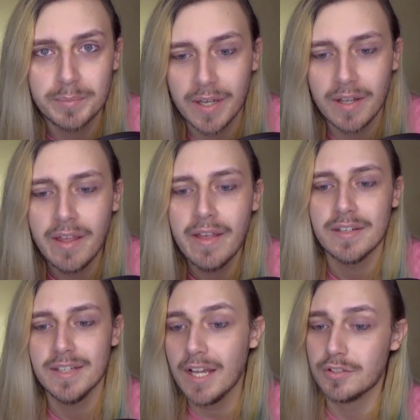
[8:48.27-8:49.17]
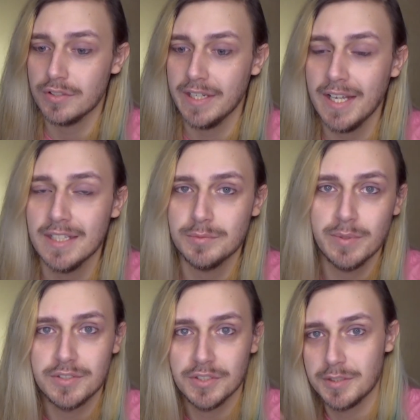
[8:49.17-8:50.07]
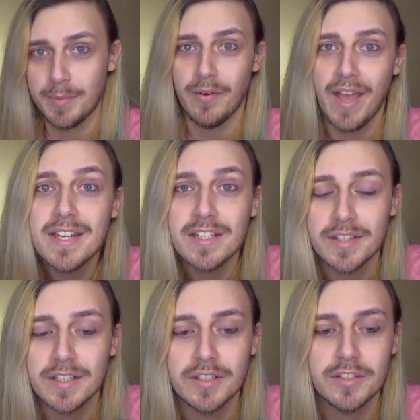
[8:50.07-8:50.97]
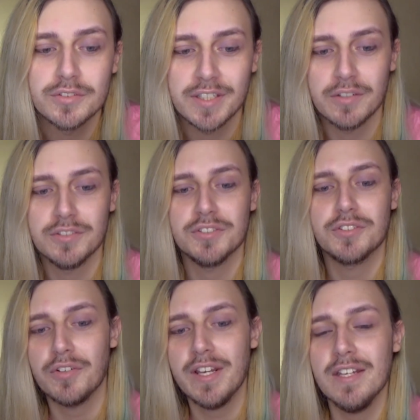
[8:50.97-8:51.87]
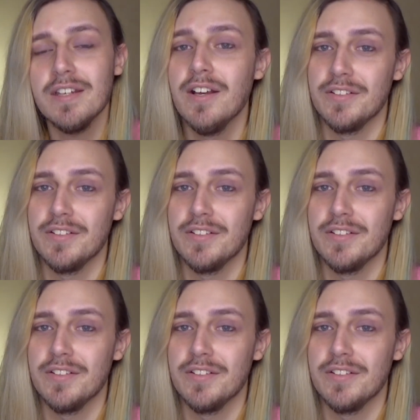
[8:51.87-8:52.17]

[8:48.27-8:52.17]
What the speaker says: But naturally, as with just about anything that you see on your screen,